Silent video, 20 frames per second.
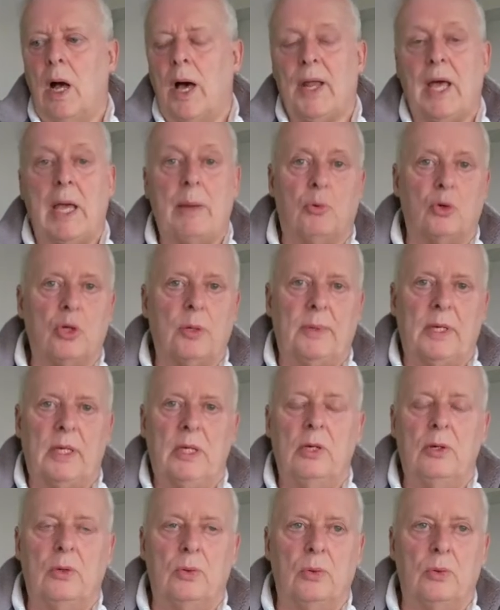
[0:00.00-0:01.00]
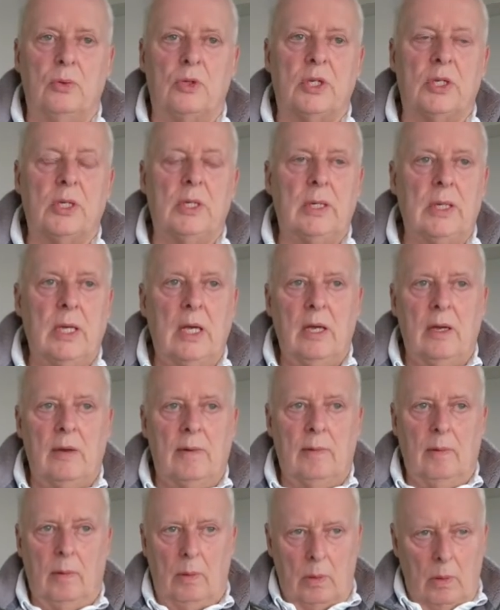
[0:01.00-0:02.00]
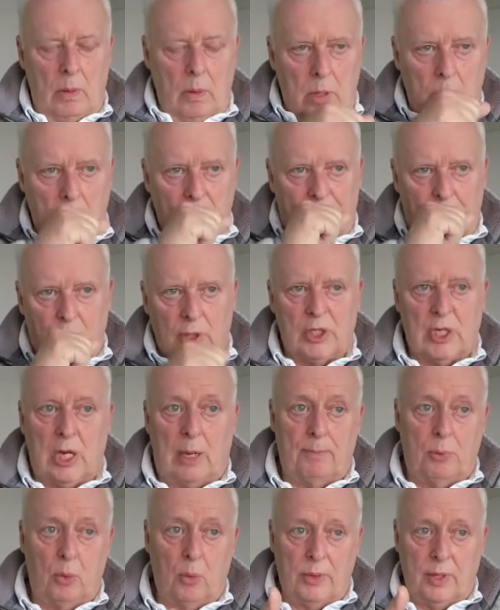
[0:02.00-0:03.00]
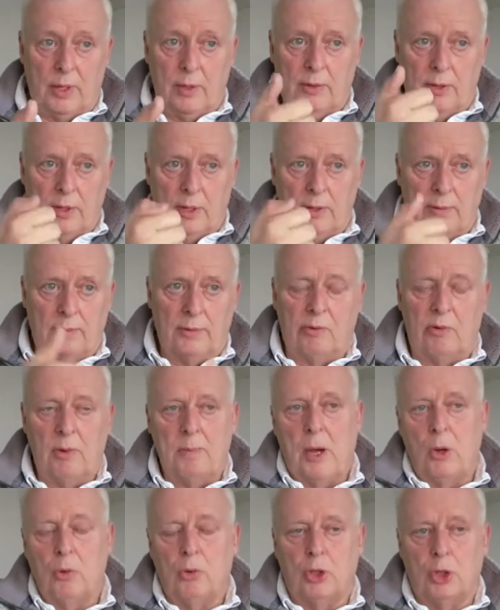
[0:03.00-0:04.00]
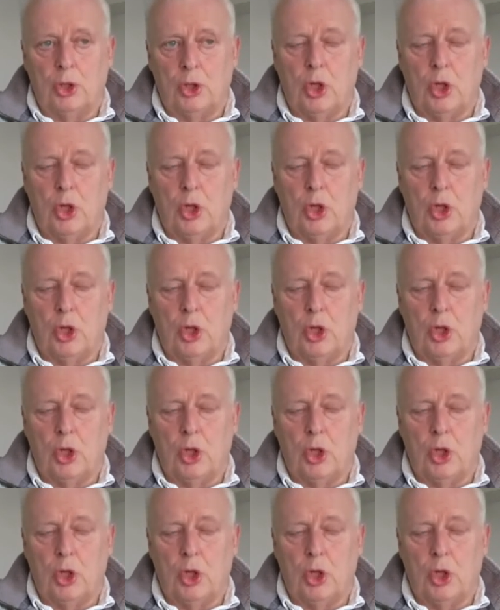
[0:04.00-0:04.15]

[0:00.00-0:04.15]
unable to be used. For example, the remote